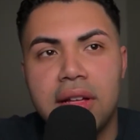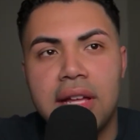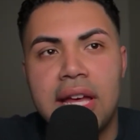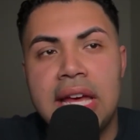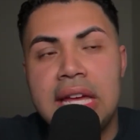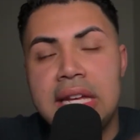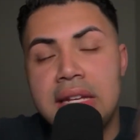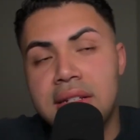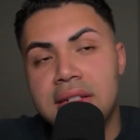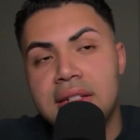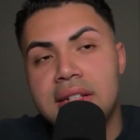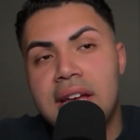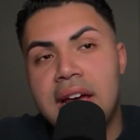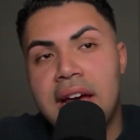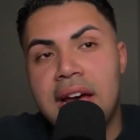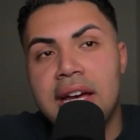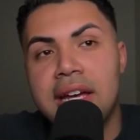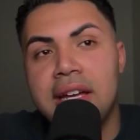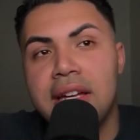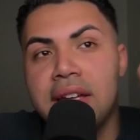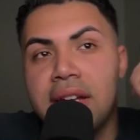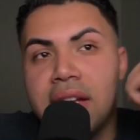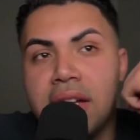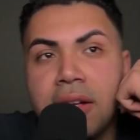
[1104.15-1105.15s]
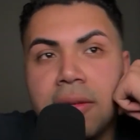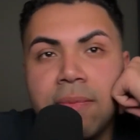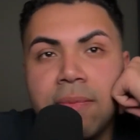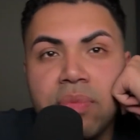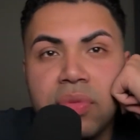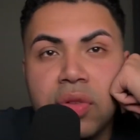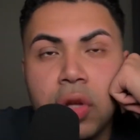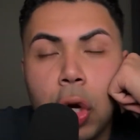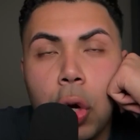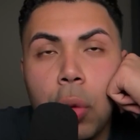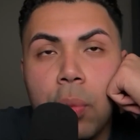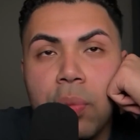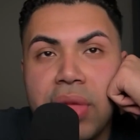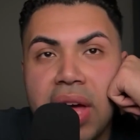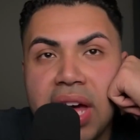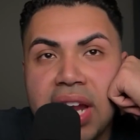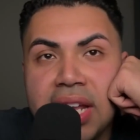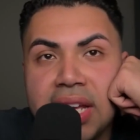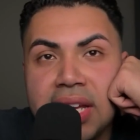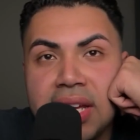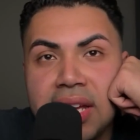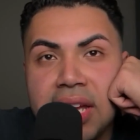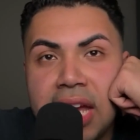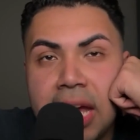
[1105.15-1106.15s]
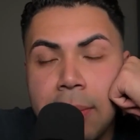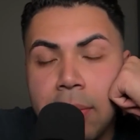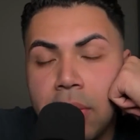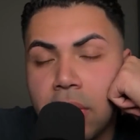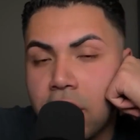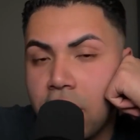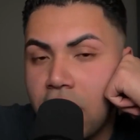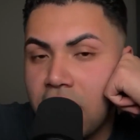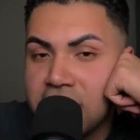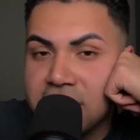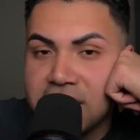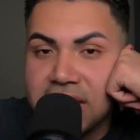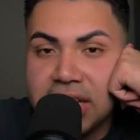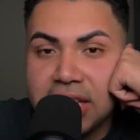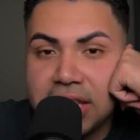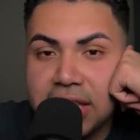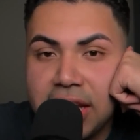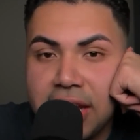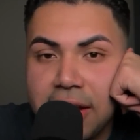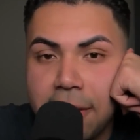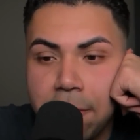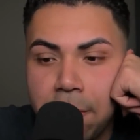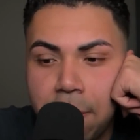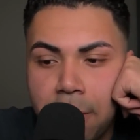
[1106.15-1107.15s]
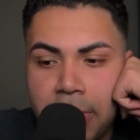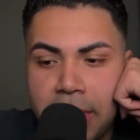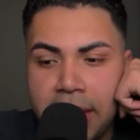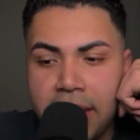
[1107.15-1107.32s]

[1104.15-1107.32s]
And I hope that it came across like that.